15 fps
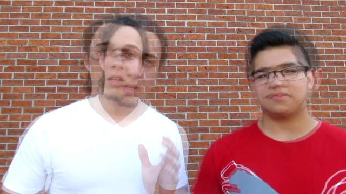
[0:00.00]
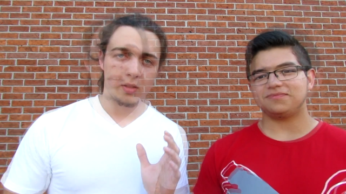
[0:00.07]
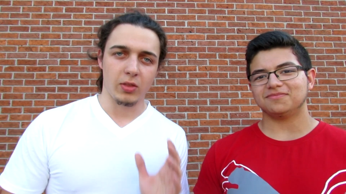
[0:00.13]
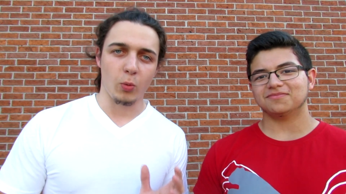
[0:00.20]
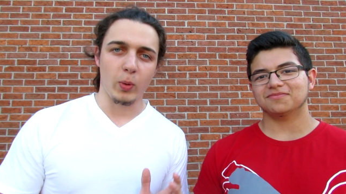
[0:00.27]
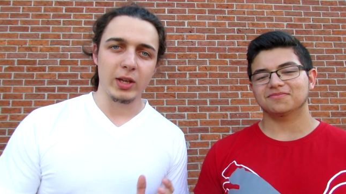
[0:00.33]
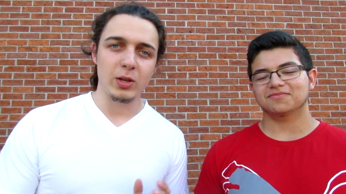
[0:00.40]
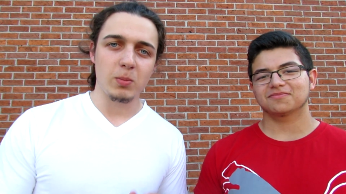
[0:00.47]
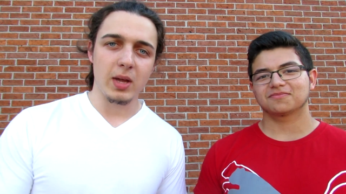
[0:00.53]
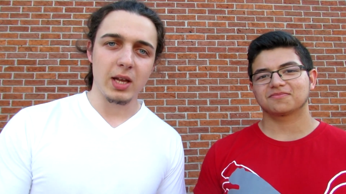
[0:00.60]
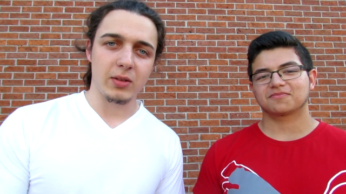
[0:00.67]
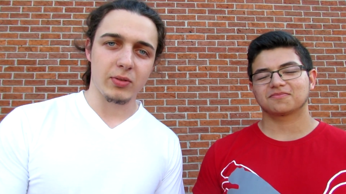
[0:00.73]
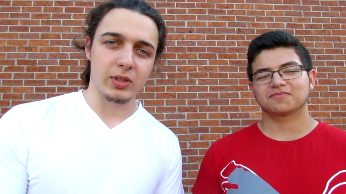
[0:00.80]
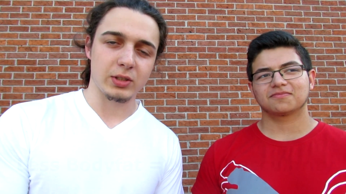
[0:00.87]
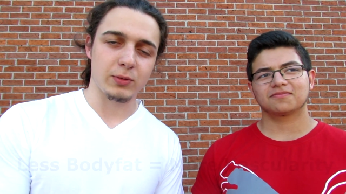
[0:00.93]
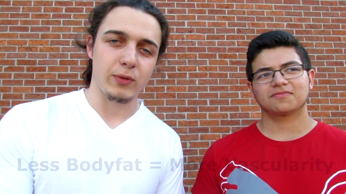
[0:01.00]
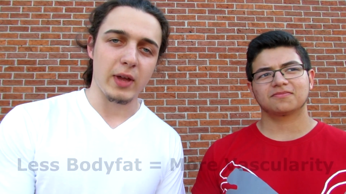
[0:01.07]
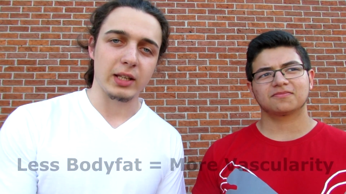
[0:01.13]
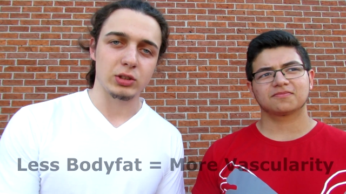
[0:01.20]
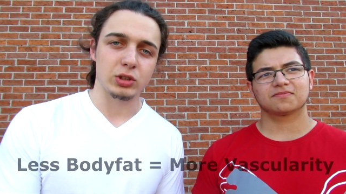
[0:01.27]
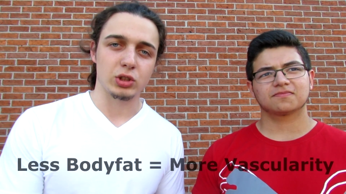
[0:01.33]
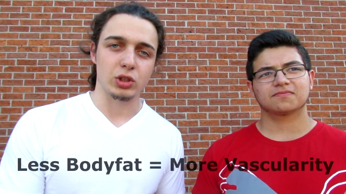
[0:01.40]
Speaker 1: The way you make these
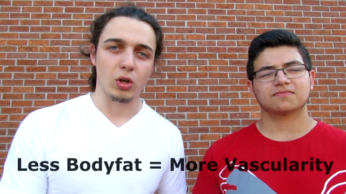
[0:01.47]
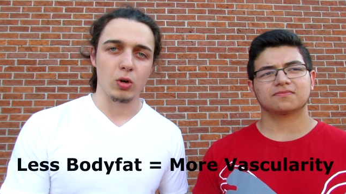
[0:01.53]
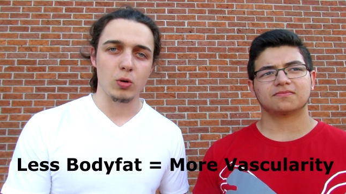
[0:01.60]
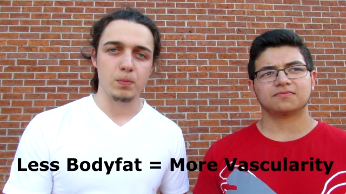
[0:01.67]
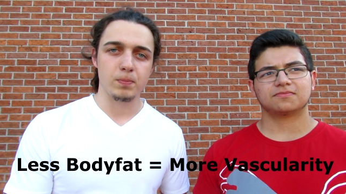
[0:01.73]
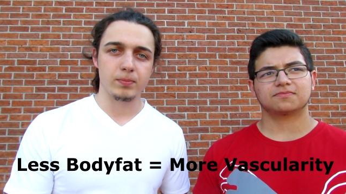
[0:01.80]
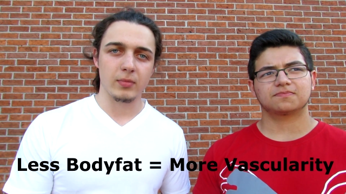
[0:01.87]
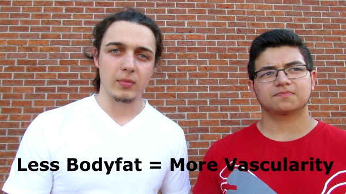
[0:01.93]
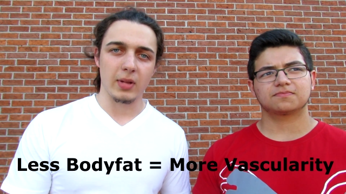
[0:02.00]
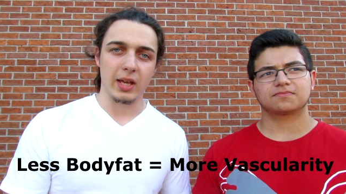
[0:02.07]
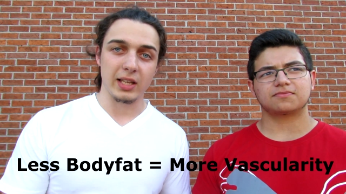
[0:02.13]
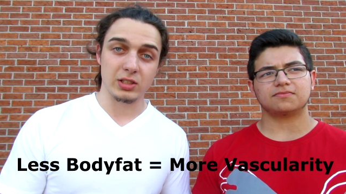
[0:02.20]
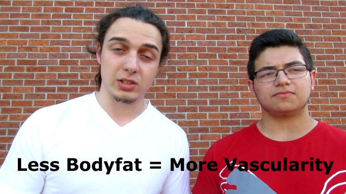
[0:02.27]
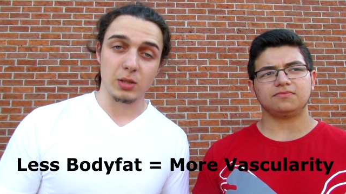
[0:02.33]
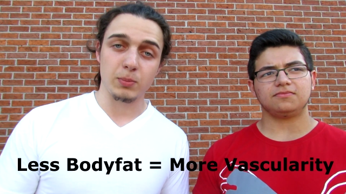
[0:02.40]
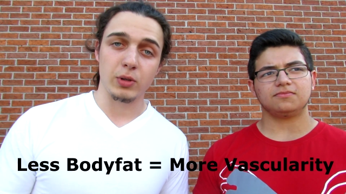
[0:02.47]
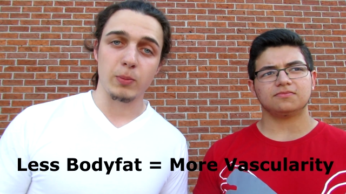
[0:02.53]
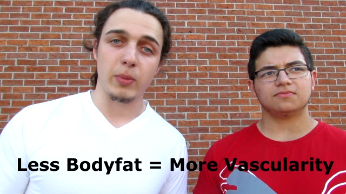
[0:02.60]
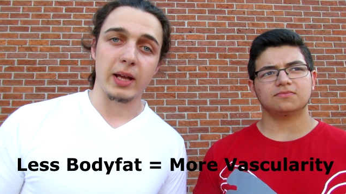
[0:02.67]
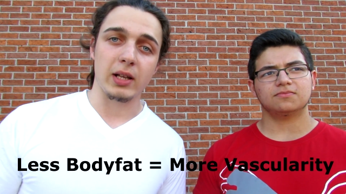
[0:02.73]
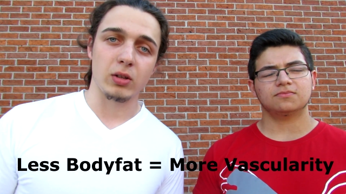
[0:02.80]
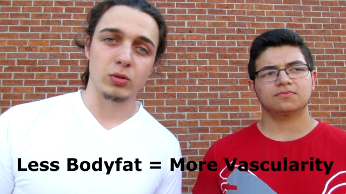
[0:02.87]
veins show is simply
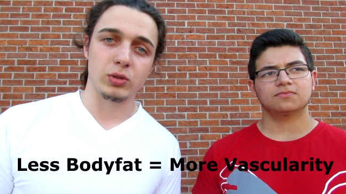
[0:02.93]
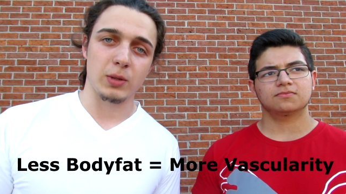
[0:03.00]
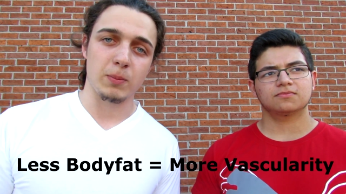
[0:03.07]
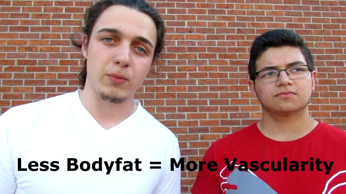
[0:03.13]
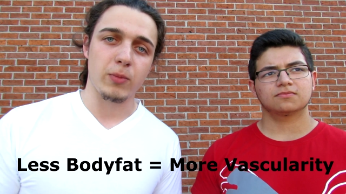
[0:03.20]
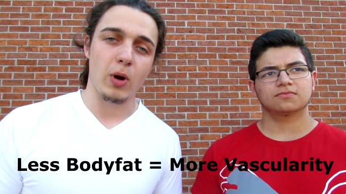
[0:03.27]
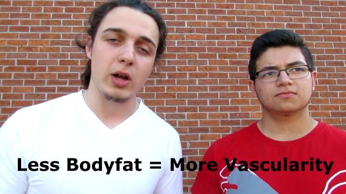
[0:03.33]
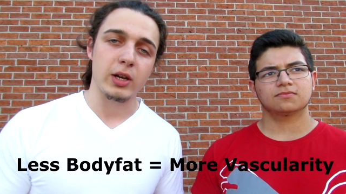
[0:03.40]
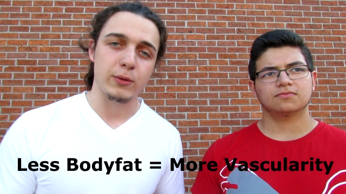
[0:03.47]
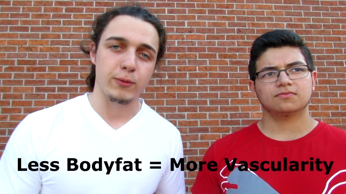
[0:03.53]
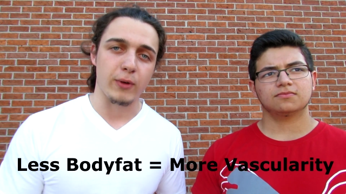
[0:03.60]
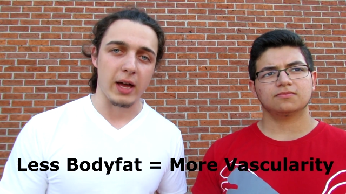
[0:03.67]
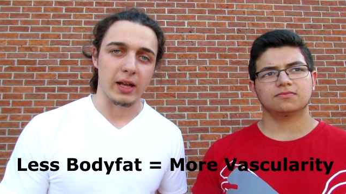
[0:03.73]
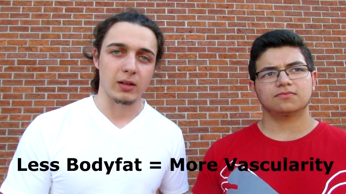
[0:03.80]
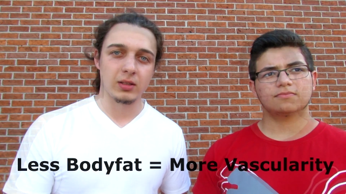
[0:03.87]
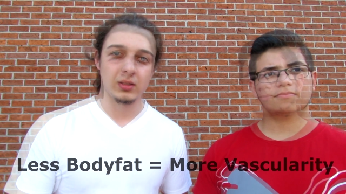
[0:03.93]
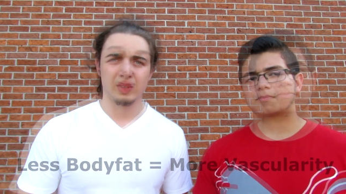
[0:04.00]
by losing body fat.